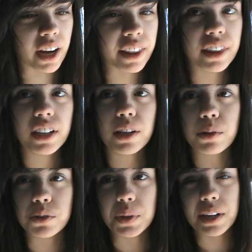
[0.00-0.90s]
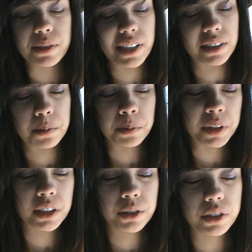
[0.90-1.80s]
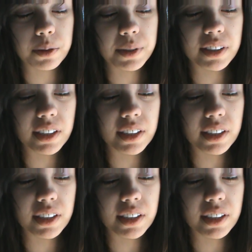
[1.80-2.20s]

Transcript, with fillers: I think it was when I was at the beach or something